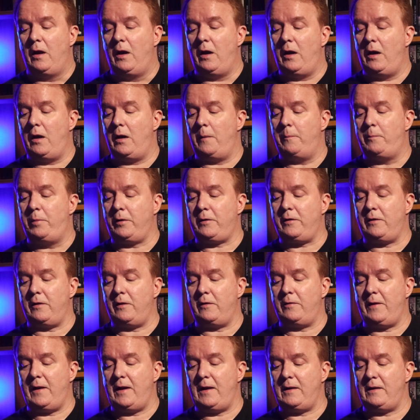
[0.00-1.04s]
a book
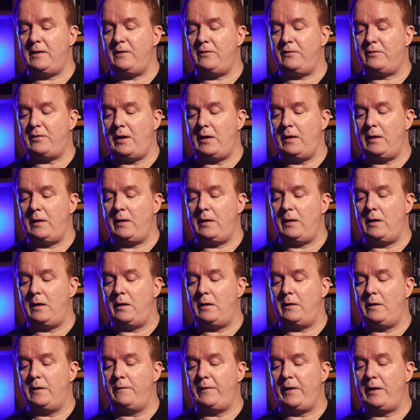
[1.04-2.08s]
that is uh,
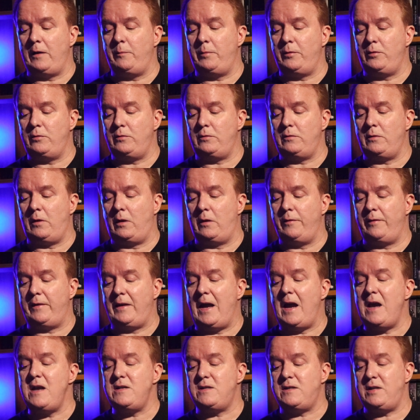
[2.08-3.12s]
uh, available on
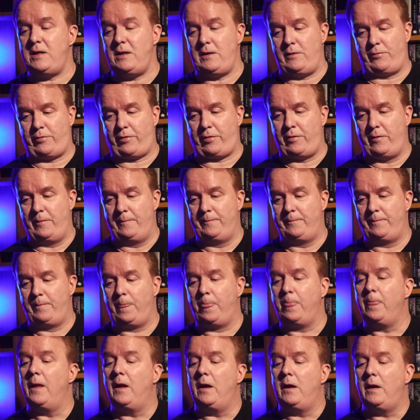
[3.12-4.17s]
the eighteenth.
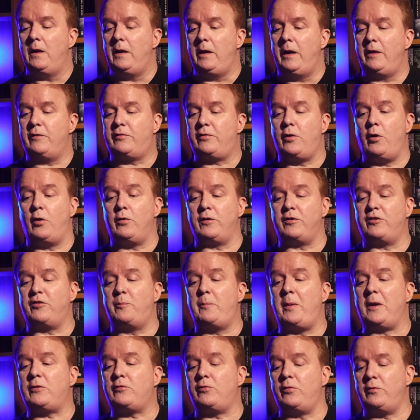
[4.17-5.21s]
It's called A
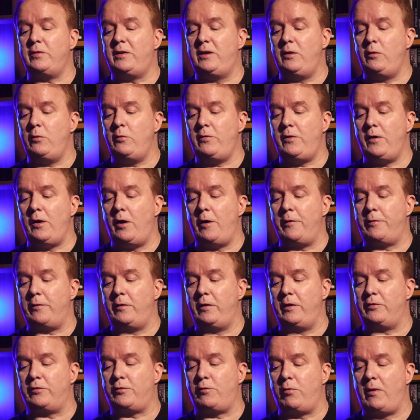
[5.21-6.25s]
Spectral Hue. The author
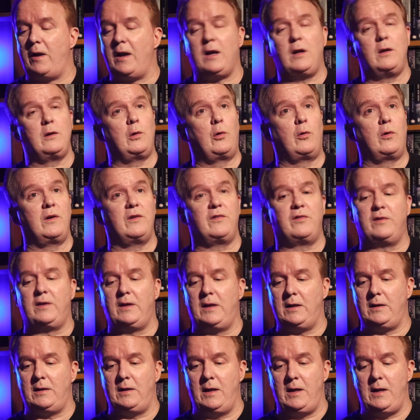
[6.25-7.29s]
is Craig Lawrence
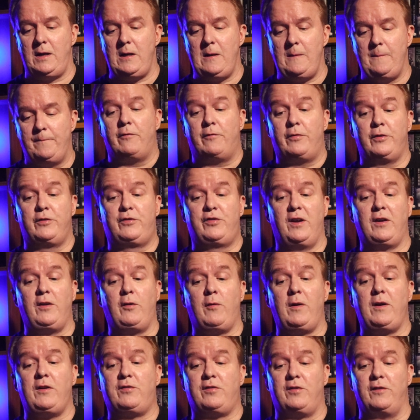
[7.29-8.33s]
Gidney. For
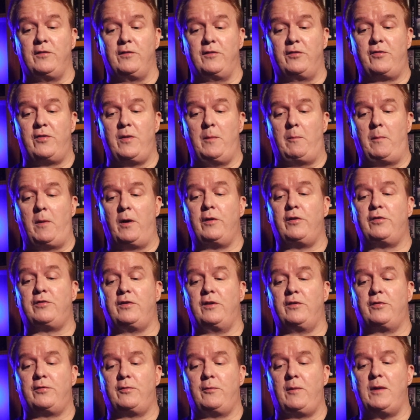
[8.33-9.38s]
generations, the
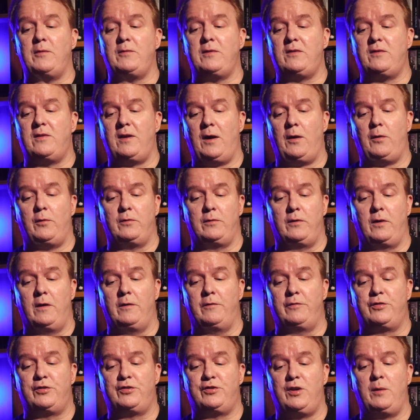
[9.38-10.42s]
marsh-surrounded town
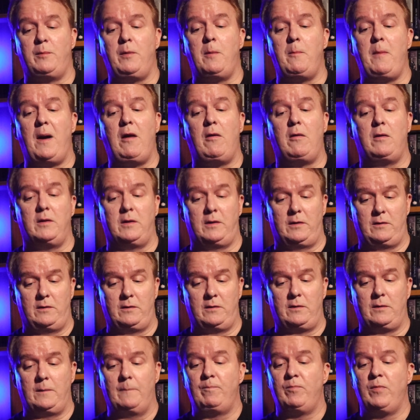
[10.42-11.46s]
of Shimmer,
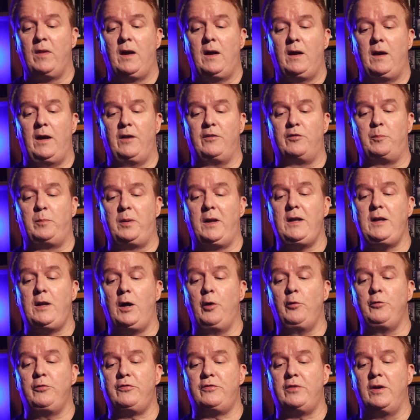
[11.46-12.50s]
Maryland, has played
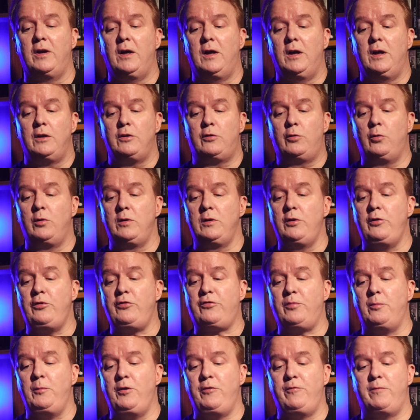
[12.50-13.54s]
host to a
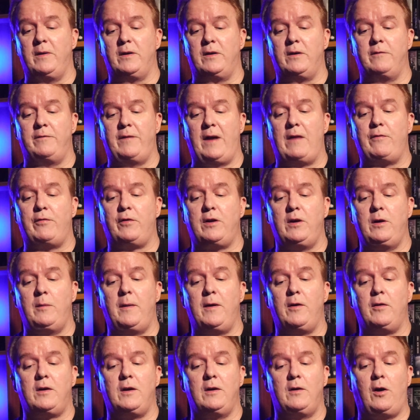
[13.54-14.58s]
loose movement of
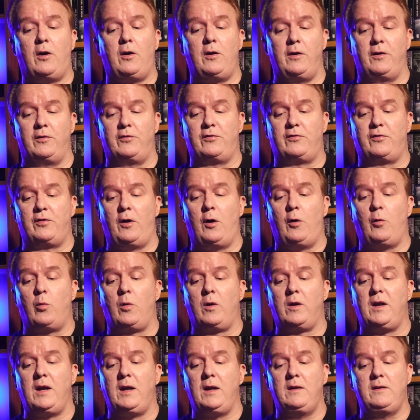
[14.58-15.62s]
African-American artists, all
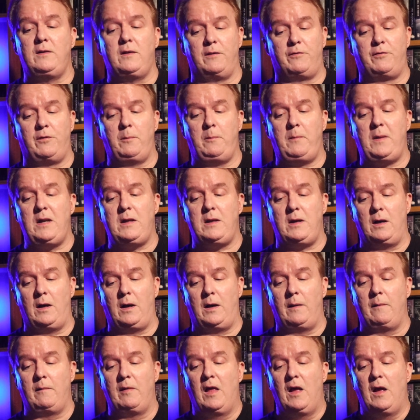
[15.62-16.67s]
working in different
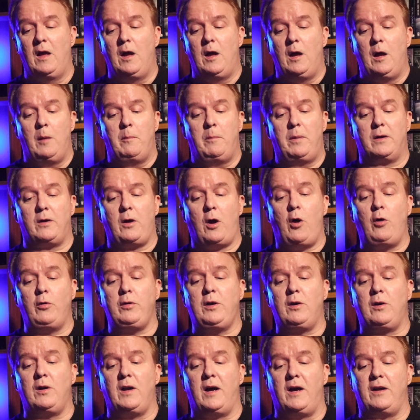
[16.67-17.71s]
media, but all
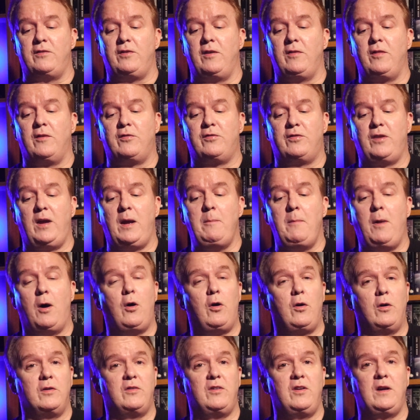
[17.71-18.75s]
utilizing the same
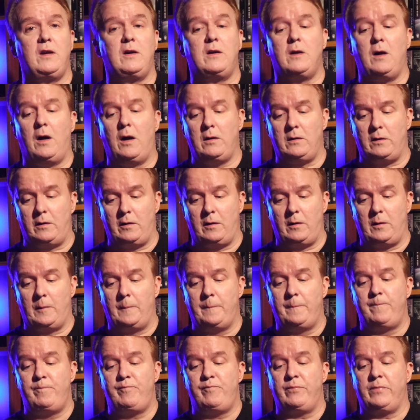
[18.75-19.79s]
haunting color.
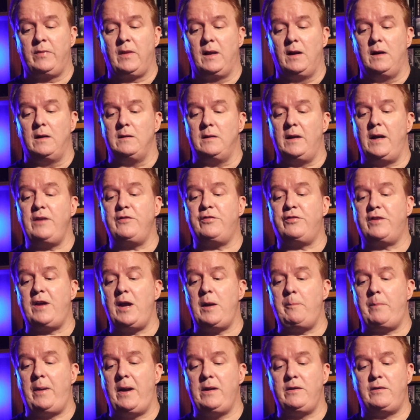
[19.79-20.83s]

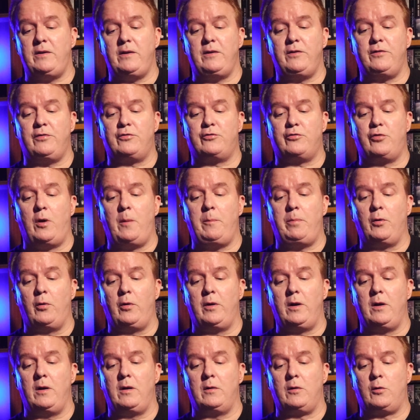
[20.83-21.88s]
Landscape paintings,
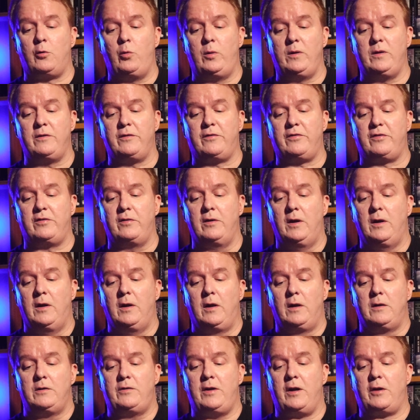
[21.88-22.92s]
trompe-l'oeil quilts,
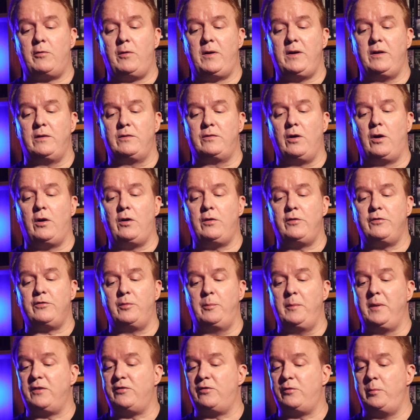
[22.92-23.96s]
decorated
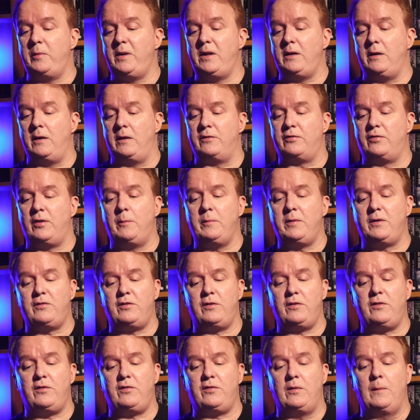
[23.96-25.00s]
dolls, mixed media
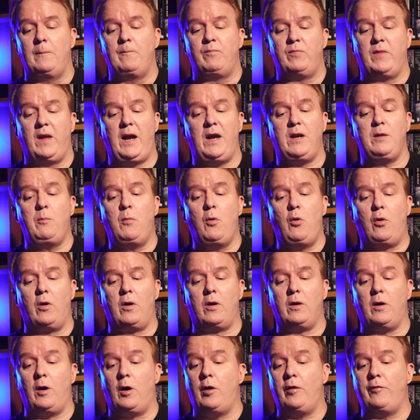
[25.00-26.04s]
assemblages, and
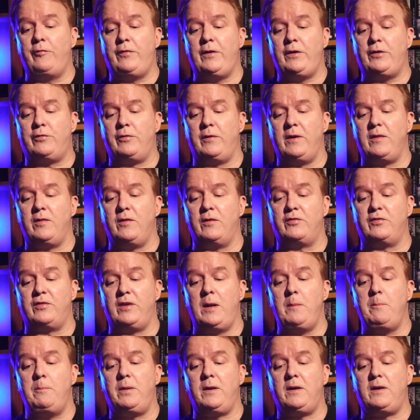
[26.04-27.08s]
more, all featuring the
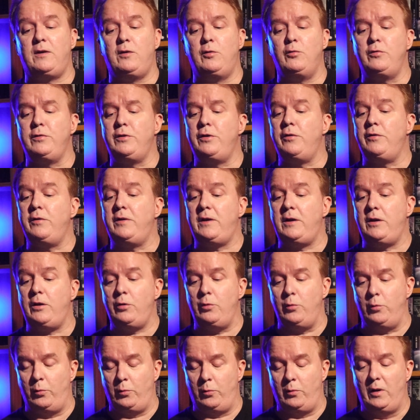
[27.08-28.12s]
same peculiar
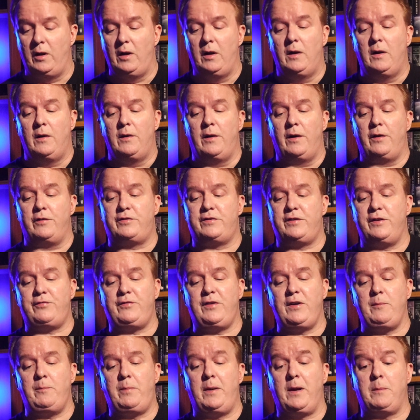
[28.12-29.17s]
hue, a
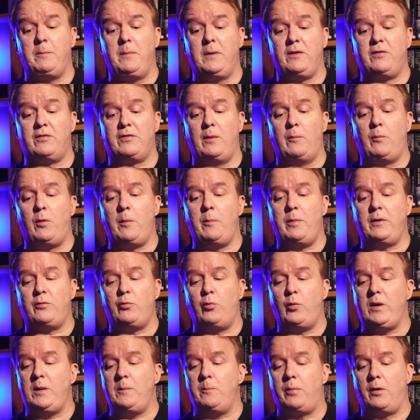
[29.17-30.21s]
shifting pigment somewhere
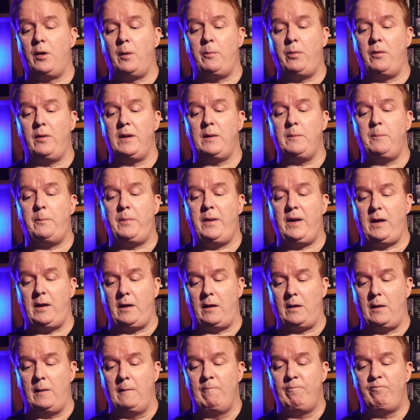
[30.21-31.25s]
between purple and
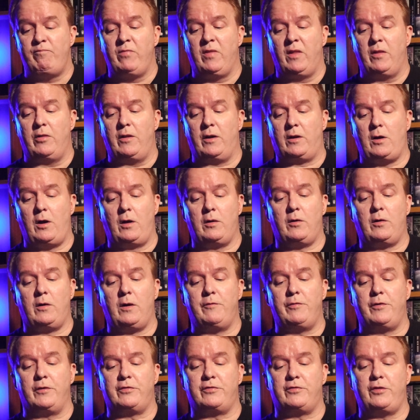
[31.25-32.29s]
pink, the color
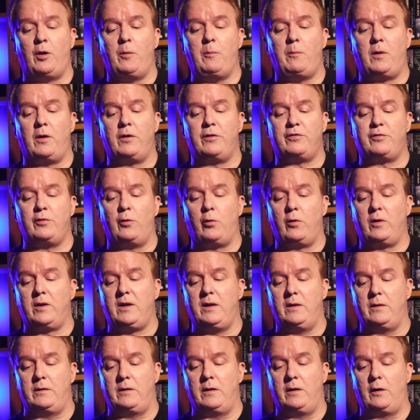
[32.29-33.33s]
of the saltmarsh
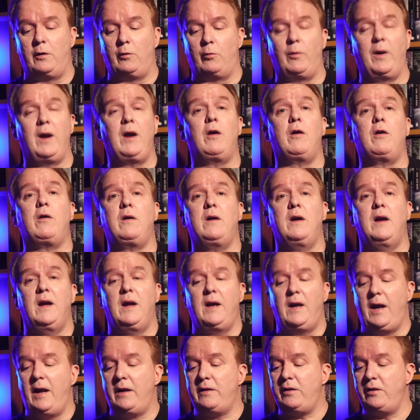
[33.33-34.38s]
orchid, a rare
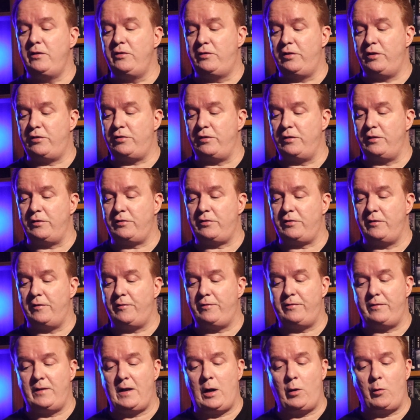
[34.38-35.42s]
and indigenous
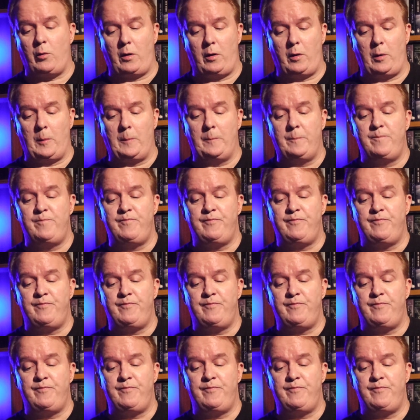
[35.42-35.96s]
flower.